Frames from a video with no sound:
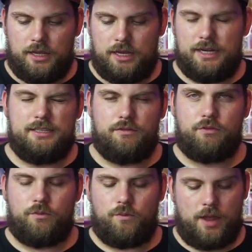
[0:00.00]
in a
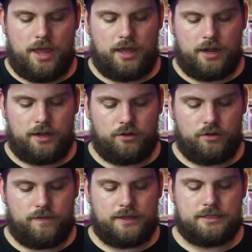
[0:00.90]
different way, and I don't
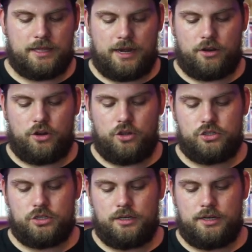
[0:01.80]
know if that's the air
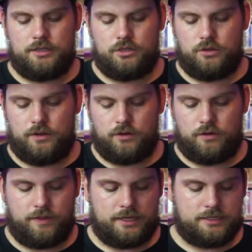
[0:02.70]
cushionness to it or
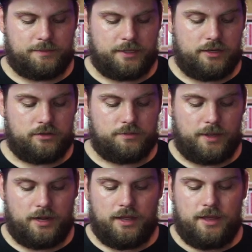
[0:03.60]
if that's something else,
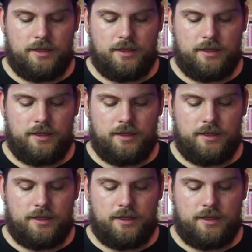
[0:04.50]
but